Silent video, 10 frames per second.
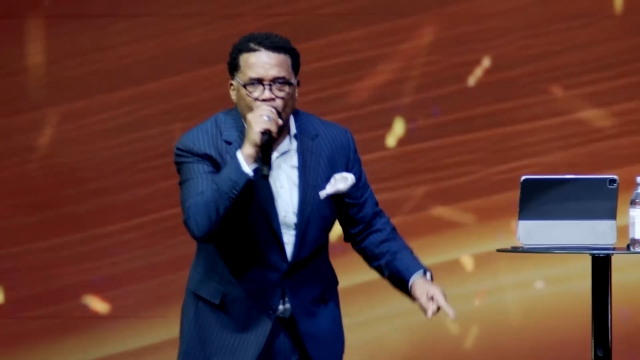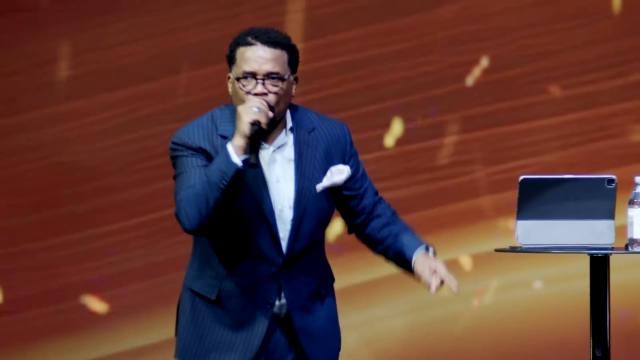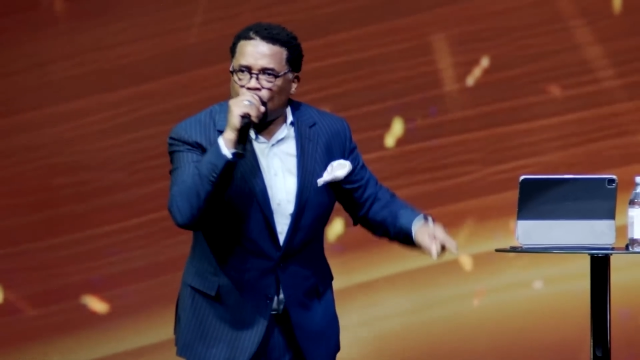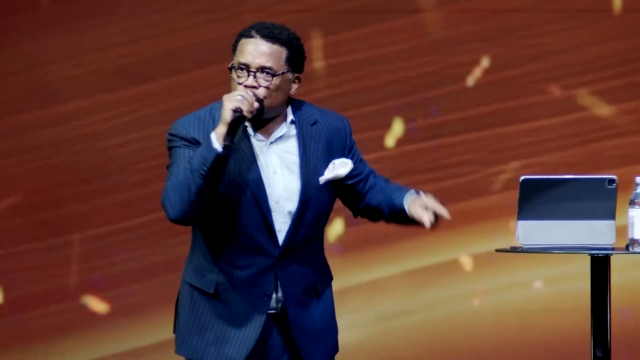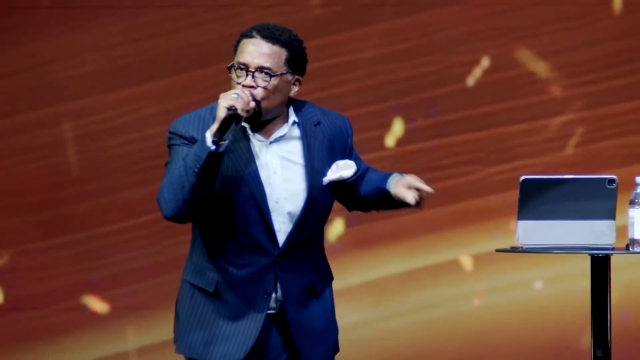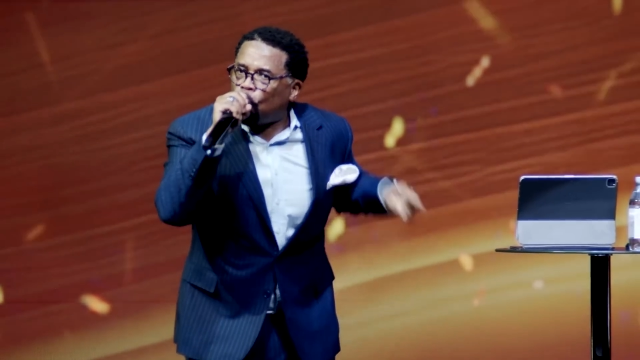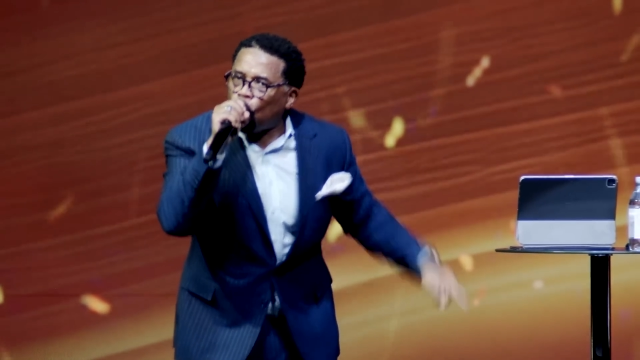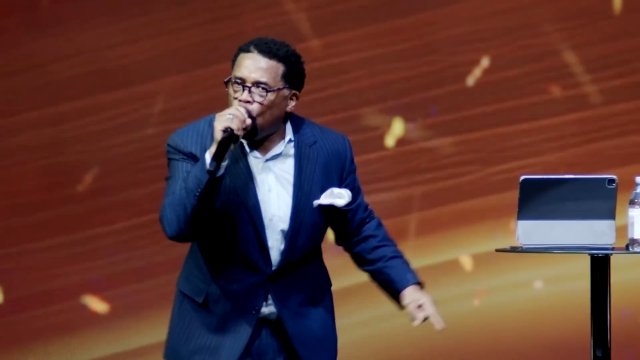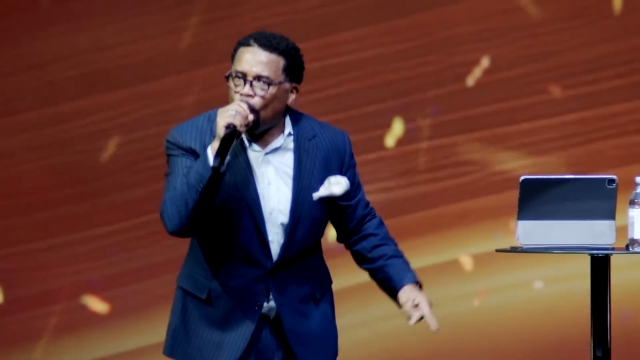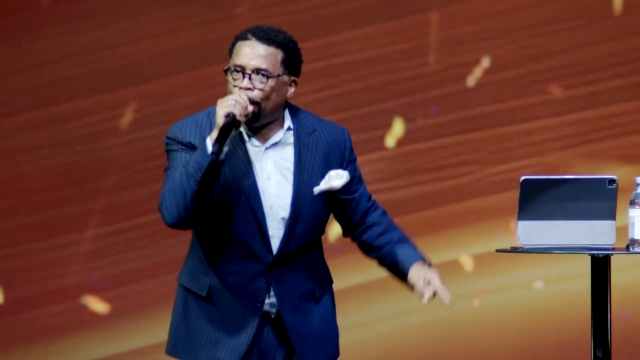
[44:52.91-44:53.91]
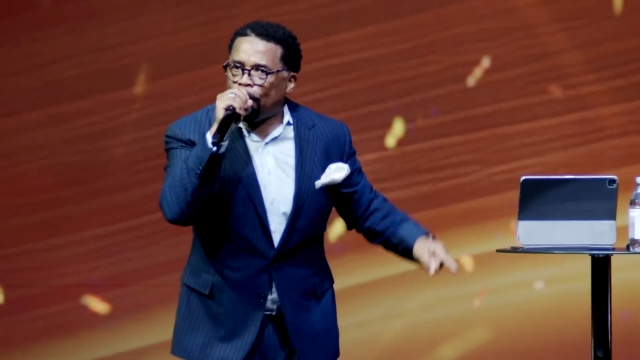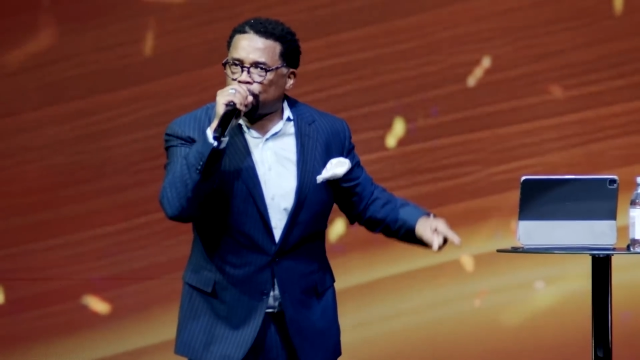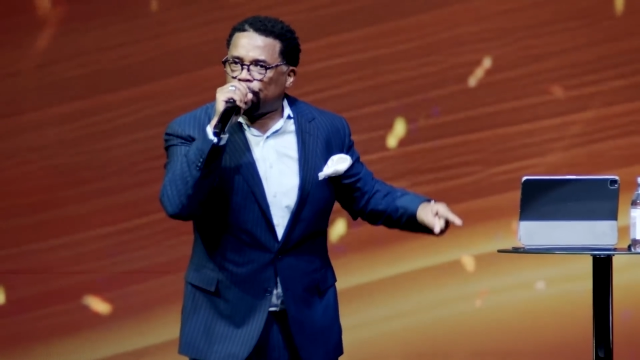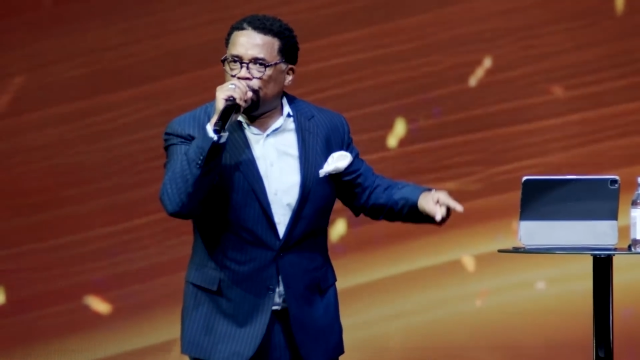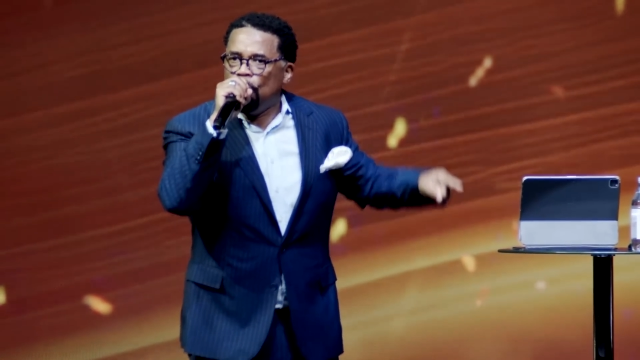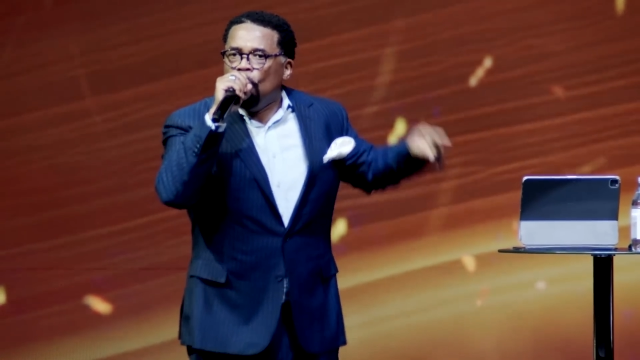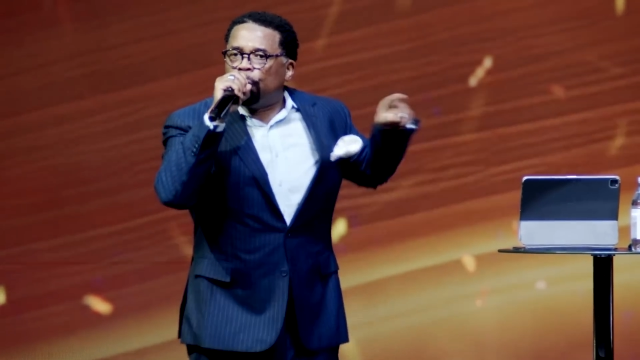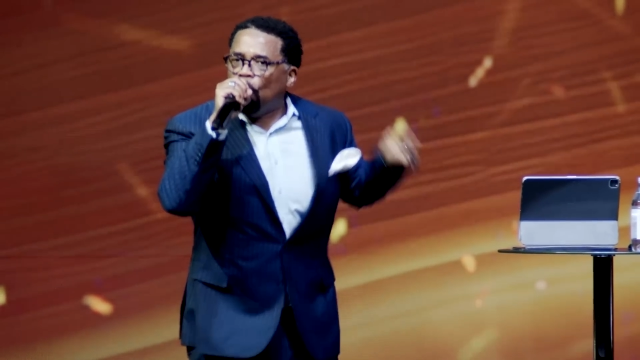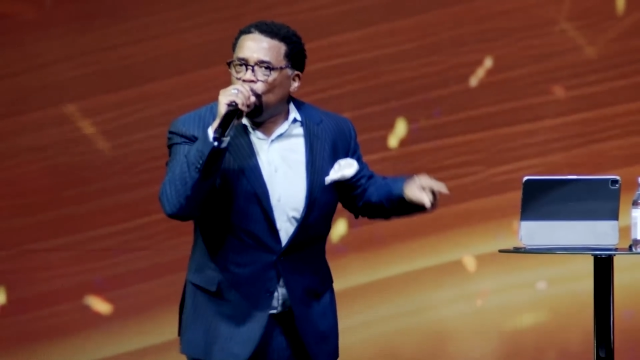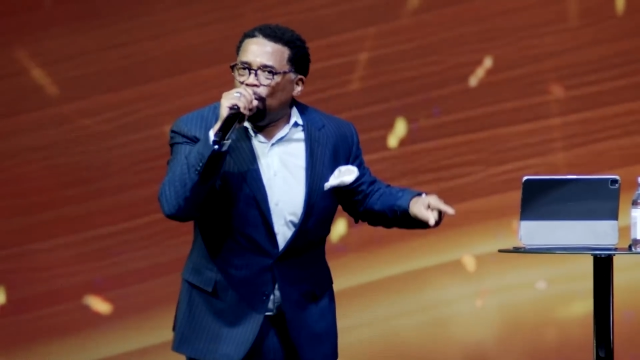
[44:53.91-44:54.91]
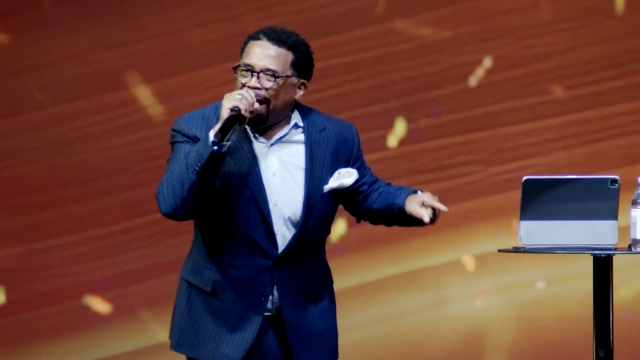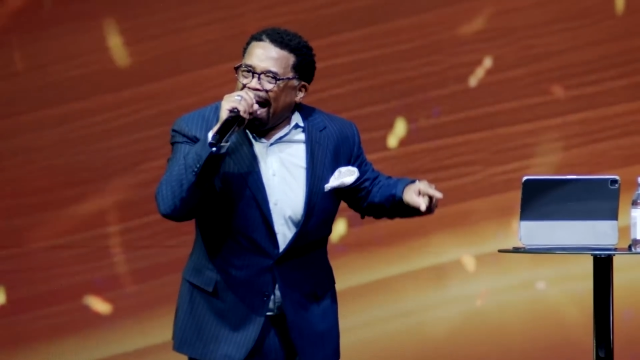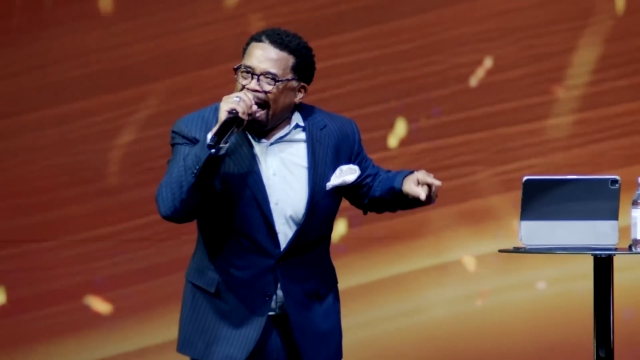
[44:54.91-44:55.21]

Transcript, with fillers: because a grown person don't want to